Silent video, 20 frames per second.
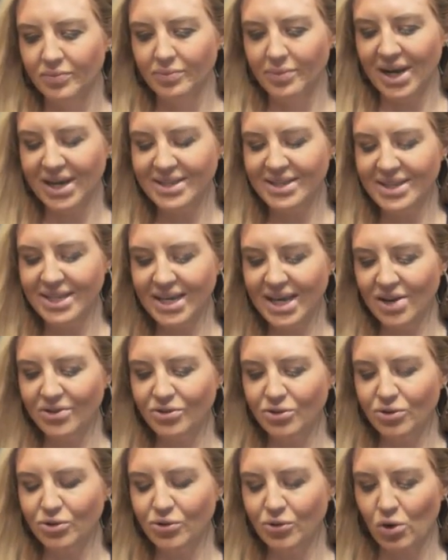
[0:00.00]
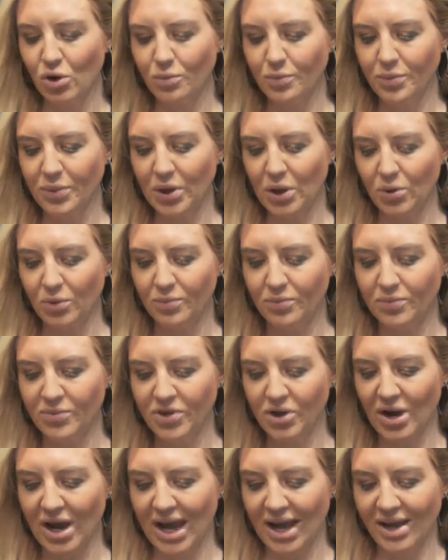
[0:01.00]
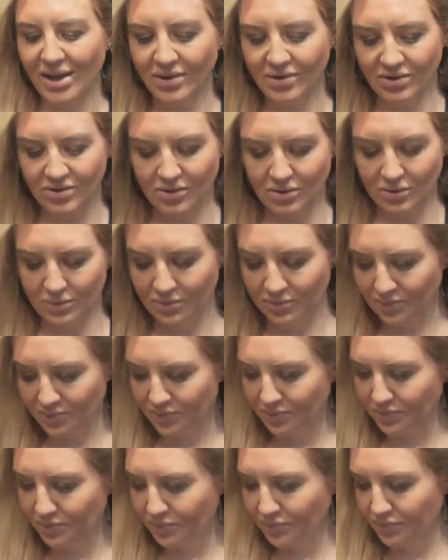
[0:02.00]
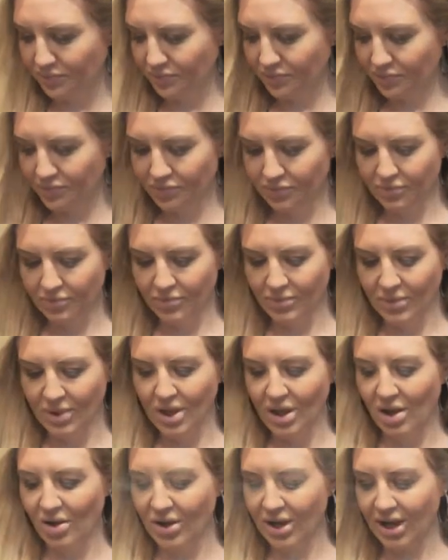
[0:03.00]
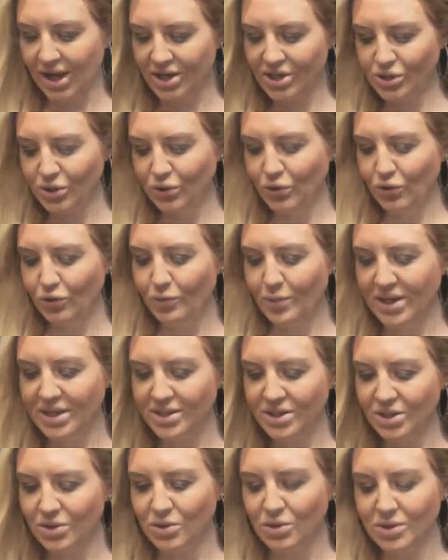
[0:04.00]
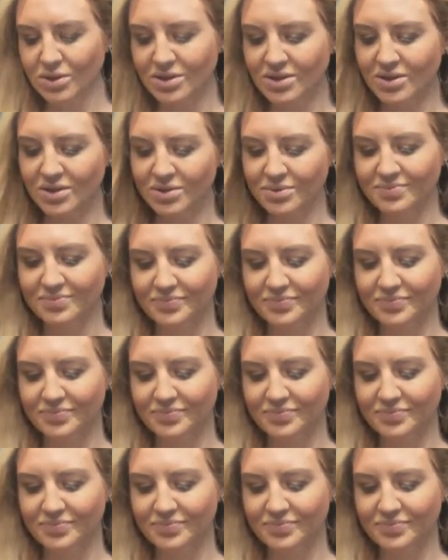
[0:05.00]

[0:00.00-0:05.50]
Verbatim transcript: Pisces, Cancer, Scorpio. Their ex. Okay, two of pentacles.